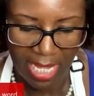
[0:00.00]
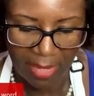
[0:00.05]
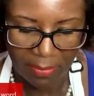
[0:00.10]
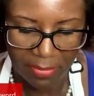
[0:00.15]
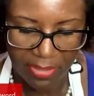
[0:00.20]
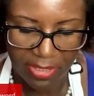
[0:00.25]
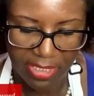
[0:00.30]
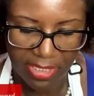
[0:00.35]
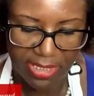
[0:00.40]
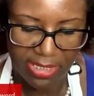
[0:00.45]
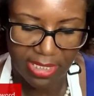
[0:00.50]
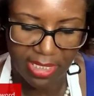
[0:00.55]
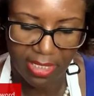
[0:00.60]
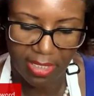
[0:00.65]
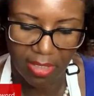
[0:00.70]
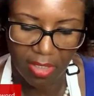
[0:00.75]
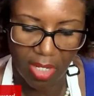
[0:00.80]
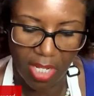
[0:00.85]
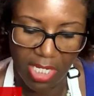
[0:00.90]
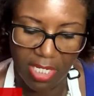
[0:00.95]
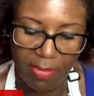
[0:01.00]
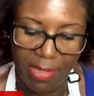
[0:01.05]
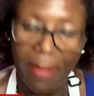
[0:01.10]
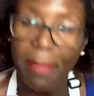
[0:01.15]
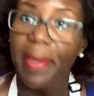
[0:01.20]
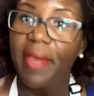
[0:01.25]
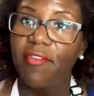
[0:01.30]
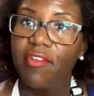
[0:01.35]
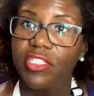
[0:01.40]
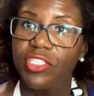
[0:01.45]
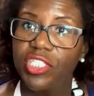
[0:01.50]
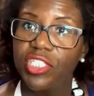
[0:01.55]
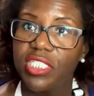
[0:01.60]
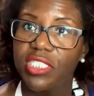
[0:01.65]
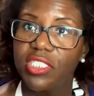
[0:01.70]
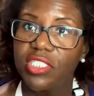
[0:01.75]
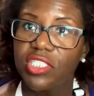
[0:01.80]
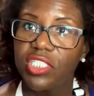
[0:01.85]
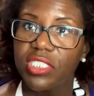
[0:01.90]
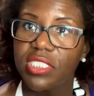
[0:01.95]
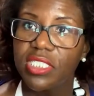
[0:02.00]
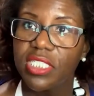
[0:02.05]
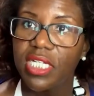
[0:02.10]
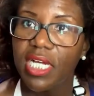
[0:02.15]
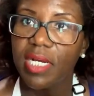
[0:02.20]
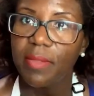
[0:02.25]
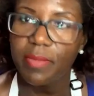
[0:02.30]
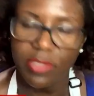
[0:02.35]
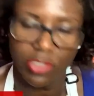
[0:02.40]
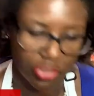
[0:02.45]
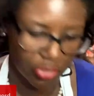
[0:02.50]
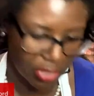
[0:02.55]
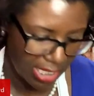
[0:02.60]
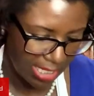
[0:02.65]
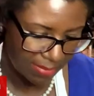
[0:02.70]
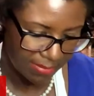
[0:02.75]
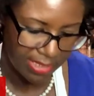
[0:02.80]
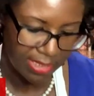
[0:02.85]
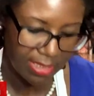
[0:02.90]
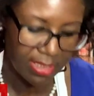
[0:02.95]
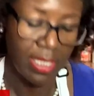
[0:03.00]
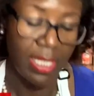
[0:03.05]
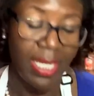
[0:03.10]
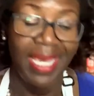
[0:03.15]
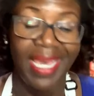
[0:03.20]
I put this in all of my beverages, just a couple drops